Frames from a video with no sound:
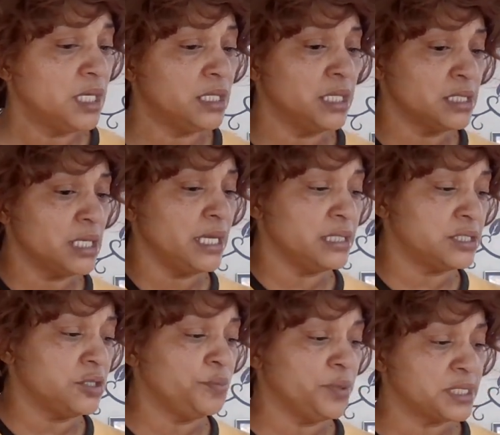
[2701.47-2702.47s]
and then and
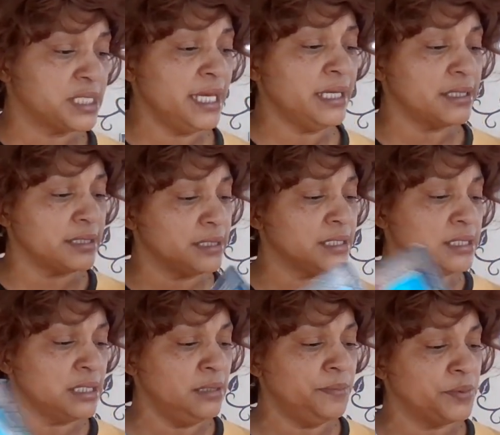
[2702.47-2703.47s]
to protect
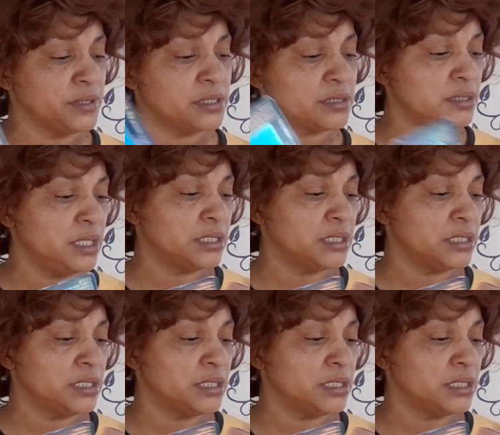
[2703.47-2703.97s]
this empress